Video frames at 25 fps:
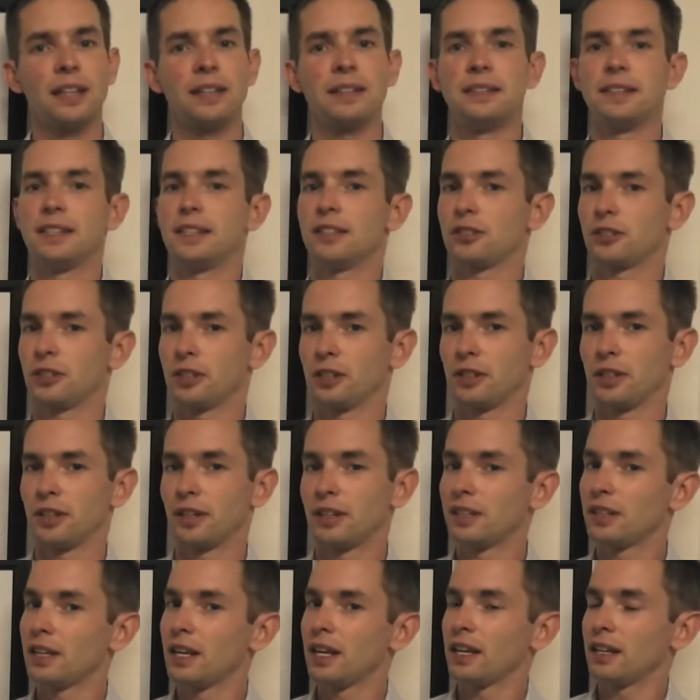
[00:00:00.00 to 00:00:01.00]

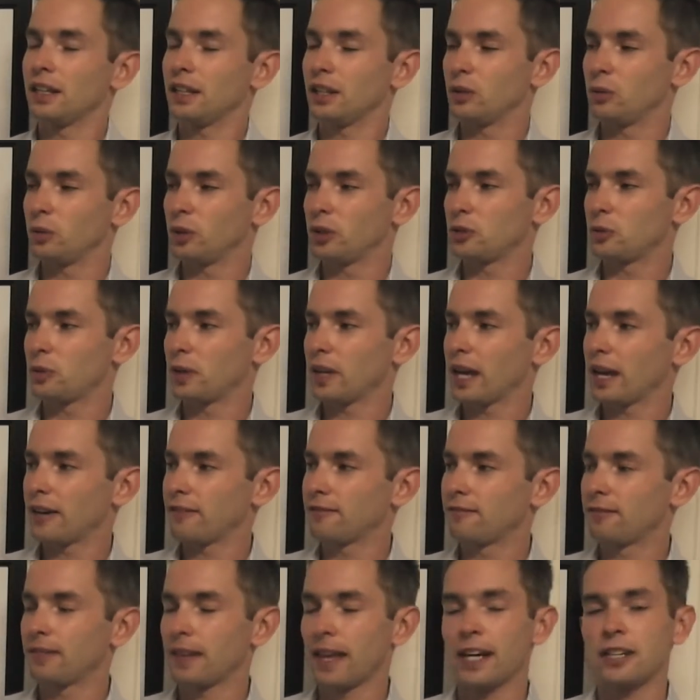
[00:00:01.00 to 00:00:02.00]
edition in which we
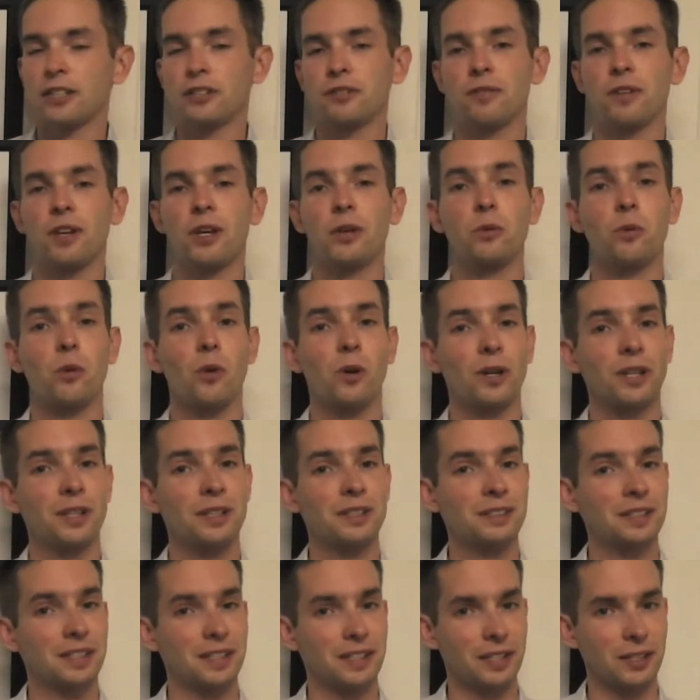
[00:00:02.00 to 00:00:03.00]
have flash flood
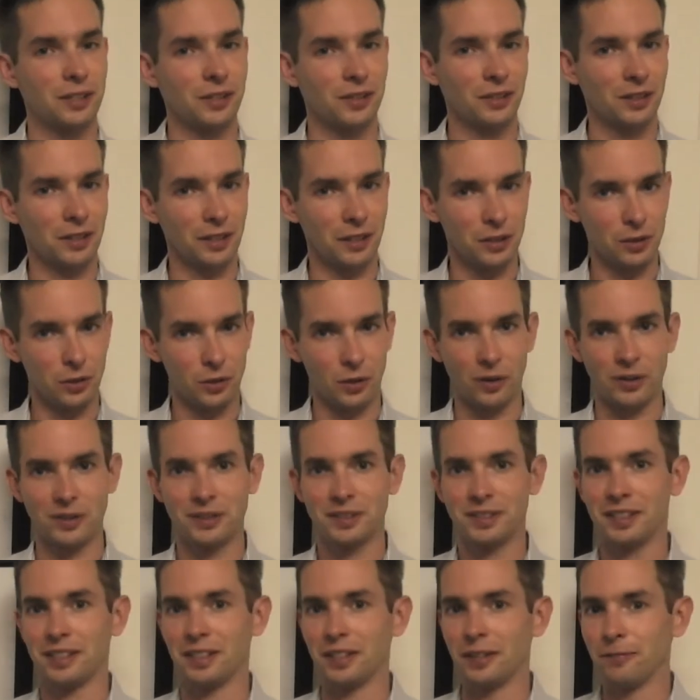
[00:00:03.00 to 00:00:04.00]
warnings here in New York
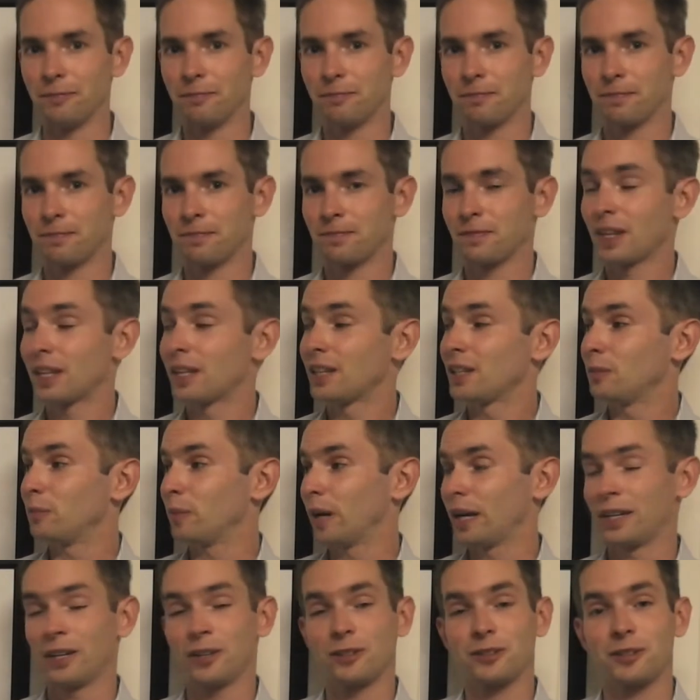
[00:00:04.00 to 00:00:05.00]
City. You
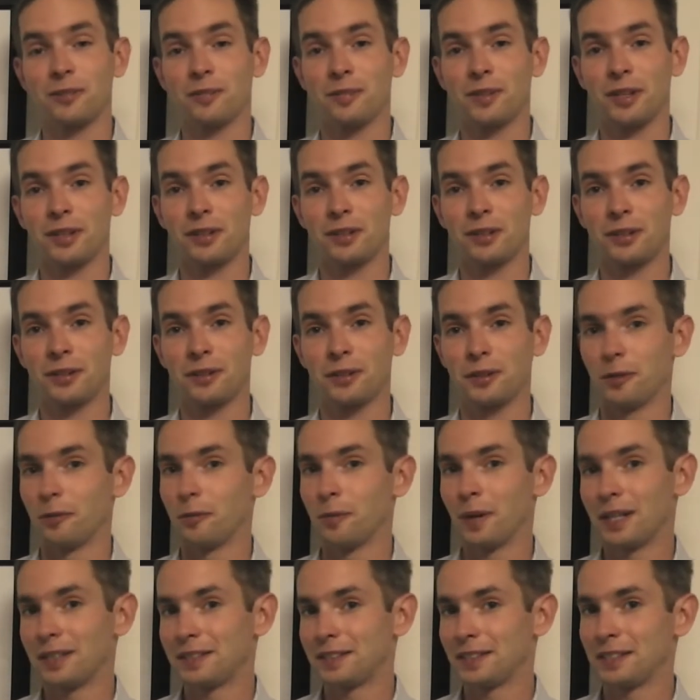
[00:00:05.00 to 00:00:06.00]
might hear some thunder, you
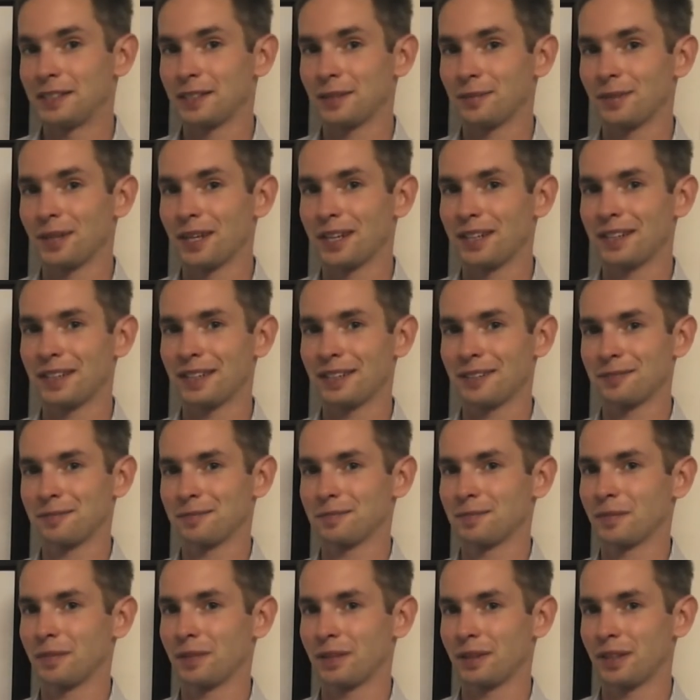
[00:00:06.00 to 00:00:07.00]
might see some
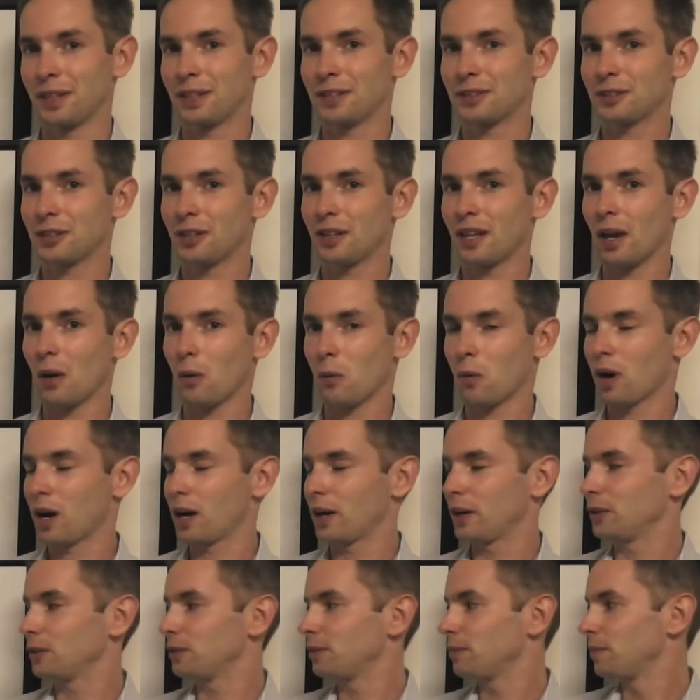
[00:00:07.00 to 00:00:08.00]
lightning, things could get
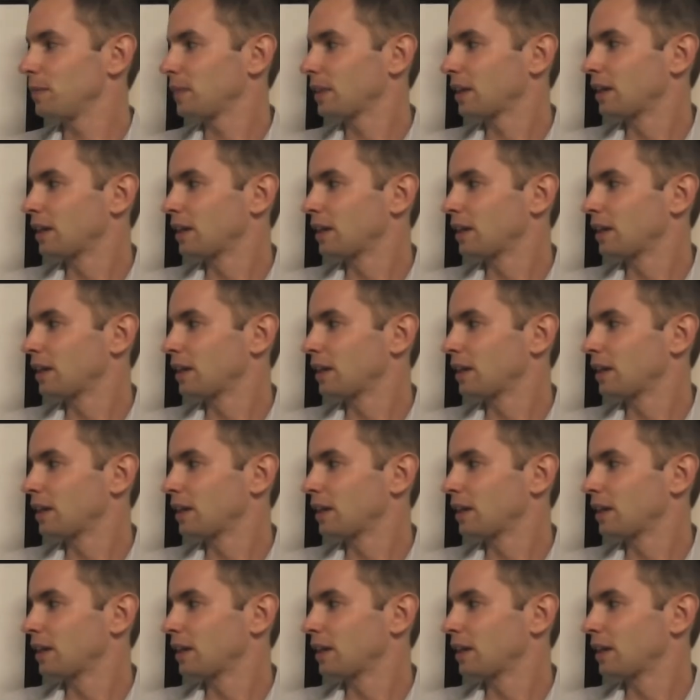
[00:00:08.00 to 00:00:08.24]
wild.